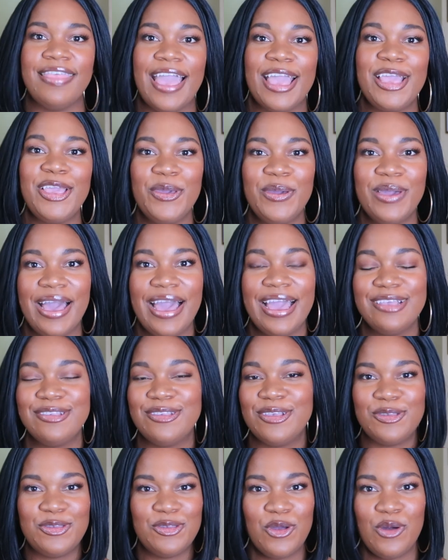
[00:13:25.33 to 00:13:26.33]
Thank you
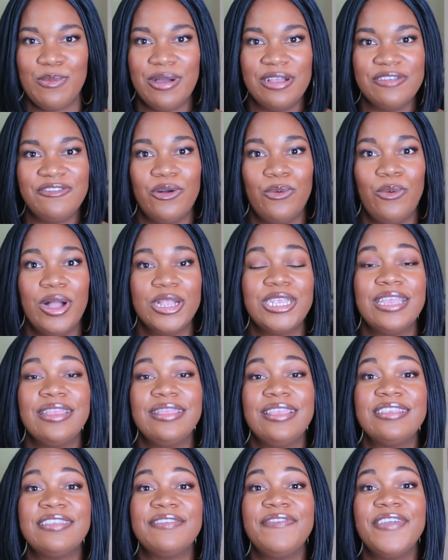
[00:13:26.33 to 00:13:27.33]
guys so much for
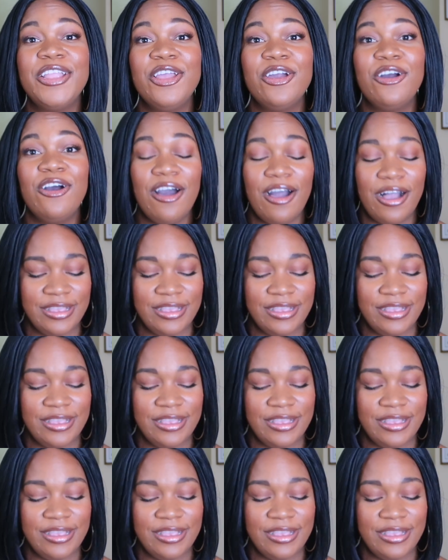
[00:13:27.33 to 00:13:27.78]
watching this video.